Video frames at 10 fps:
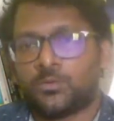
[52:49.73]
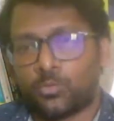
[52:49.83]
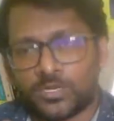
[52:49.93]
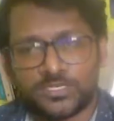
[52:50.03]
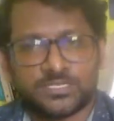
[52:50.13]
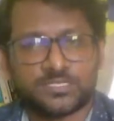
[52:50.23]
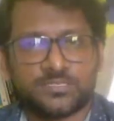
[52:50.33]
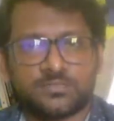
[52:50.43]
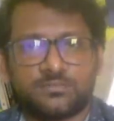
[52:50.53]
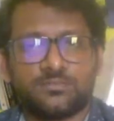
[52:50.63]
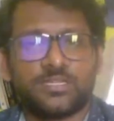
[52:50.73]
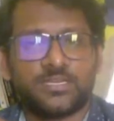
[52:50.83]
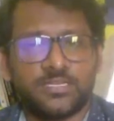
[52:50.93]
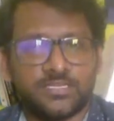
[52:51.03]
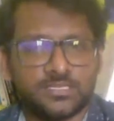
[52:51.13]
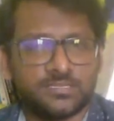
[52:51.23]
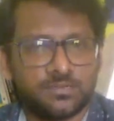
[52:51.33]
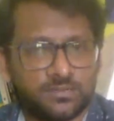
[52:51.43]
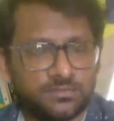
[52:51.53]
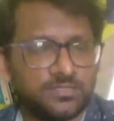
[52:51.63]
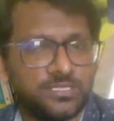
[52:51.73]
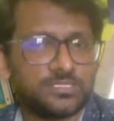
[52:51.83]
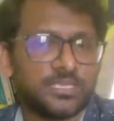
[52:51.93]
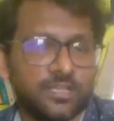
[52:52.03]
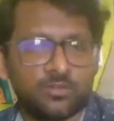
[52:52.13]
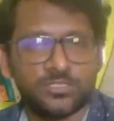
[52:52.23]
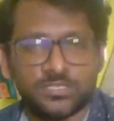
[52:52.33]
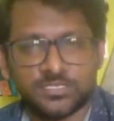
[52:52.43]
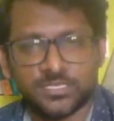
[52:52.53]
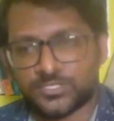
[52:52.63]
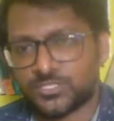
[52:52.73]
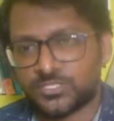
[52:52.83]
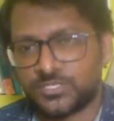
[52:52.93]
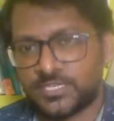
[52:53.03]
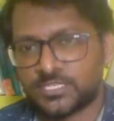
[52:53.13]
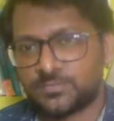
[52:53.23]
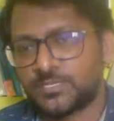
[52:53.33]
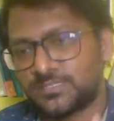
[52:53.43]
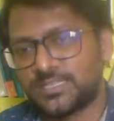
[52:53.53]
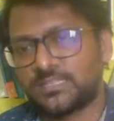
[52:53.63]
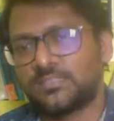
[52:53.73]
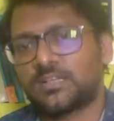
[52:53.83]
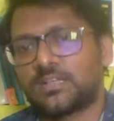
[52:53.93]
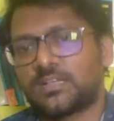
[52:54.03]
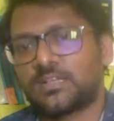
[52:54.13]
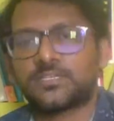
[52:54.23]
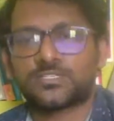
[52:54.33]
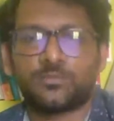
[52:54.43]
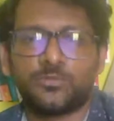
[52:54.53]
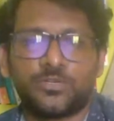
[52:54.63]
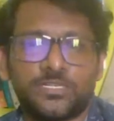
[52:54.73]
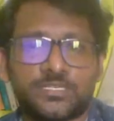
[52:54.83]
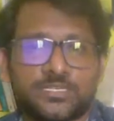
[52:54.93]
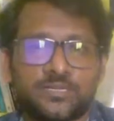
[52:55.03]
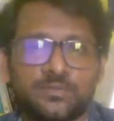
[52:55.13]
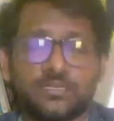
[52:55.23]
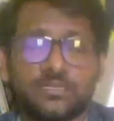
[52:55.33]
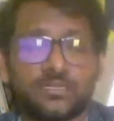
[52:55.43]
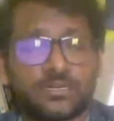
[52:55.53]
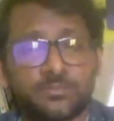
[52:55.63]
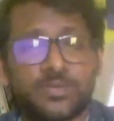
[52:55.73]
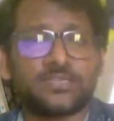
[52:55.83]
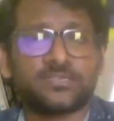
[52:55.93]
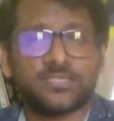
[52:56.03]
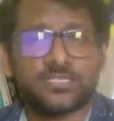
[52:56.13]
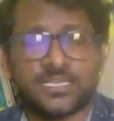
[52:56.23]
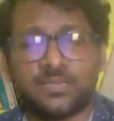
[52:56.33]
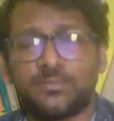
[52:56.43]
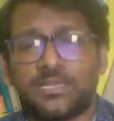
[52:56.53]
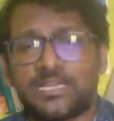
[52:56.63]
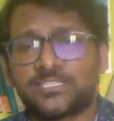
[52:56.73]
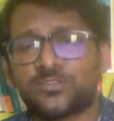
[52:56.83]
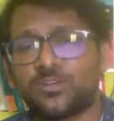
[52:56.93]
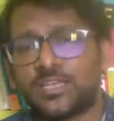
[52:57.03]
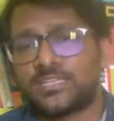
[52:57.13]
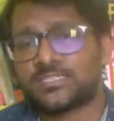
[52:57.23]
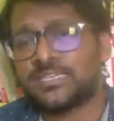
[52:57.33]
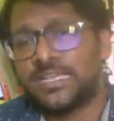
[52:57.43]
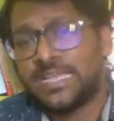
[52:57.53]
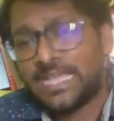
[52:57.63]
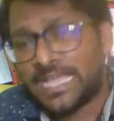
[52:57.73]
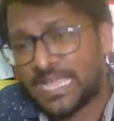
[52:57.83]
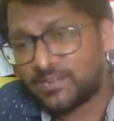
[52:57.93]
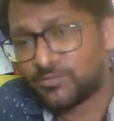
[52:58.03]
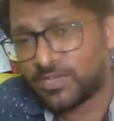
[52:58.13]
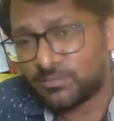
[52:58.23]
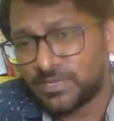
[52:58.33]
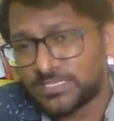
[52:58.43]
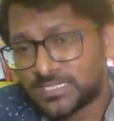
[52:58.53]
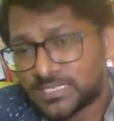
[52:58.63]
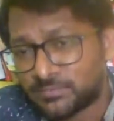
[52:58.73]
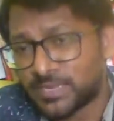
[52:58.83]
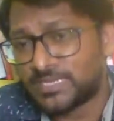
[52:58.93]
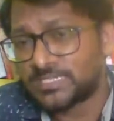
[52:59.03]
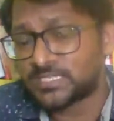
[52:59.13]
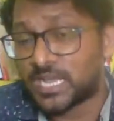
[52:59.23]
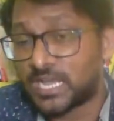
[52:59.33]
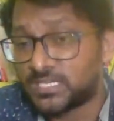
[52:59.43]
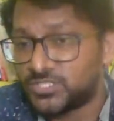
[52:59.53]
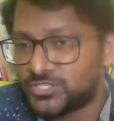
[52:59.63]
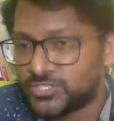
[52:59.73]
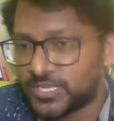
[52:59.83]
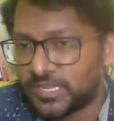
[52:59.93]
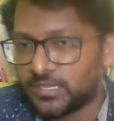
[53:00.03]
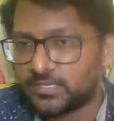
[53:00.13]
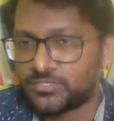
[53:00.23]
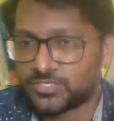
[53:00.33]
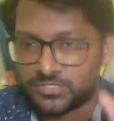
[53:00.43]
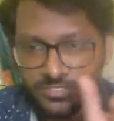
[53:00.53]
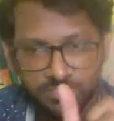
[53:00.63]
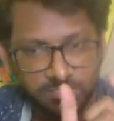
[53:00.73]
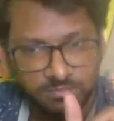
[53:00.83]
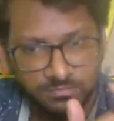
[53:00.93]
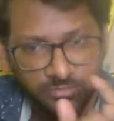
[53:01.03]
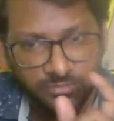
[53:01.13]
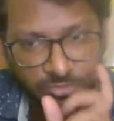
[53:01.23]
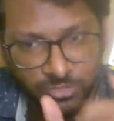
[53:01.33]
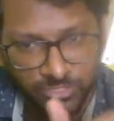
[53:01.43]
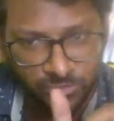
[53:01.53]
Once there is this ecological succession takes place, then the climax community remains the stable as long as environments remains unchanged. This is, you need